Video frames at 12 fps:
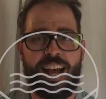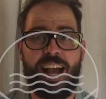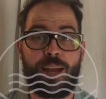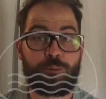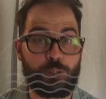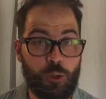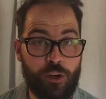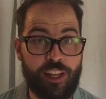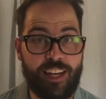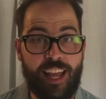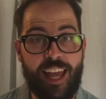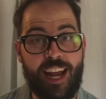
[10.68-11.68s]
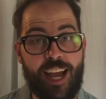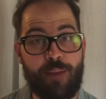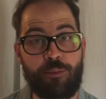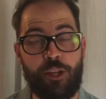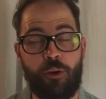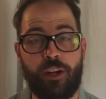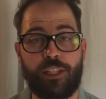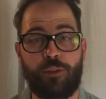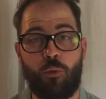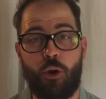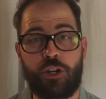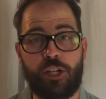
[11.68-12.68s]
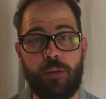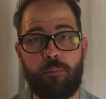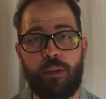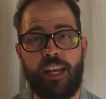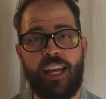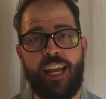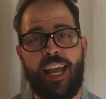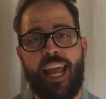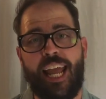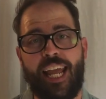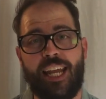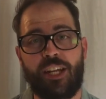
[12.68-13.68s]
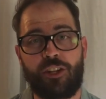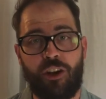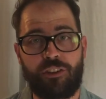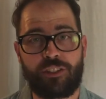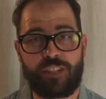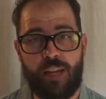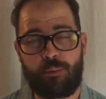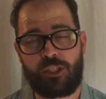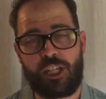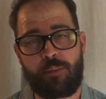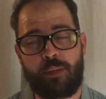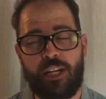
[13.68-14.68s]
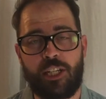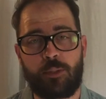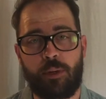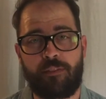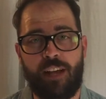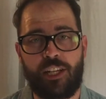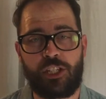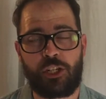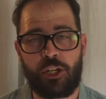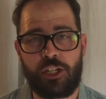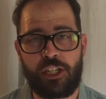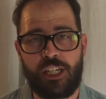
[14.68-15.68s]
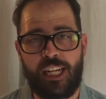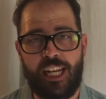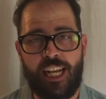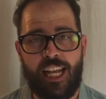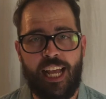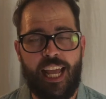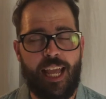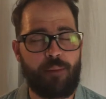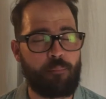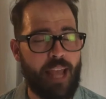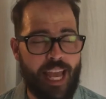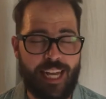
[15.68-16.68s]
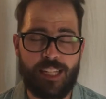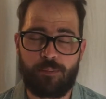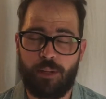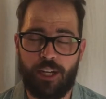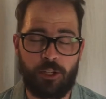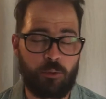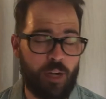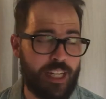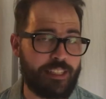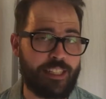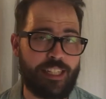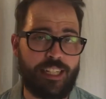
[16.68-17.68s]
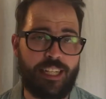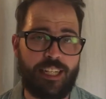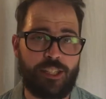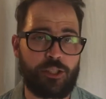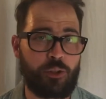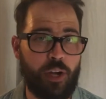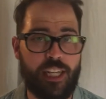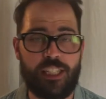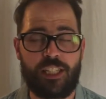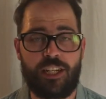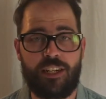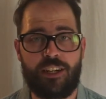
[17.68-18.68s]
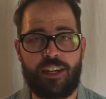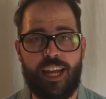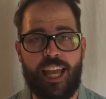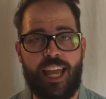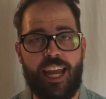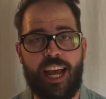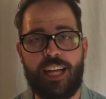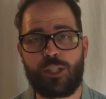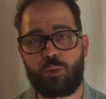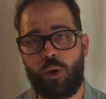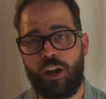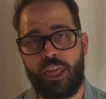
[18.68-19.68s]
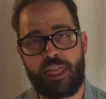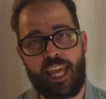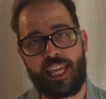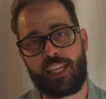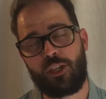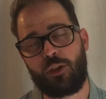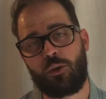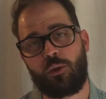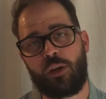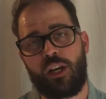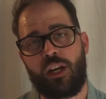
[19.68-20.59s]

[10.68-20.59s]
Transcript: Hi, I'm Jordan, and I am the Director of Worship and Adult Discipleship here at Spring Valley Church. And man, it's been a crazy, strange year, and I just wanted to thank you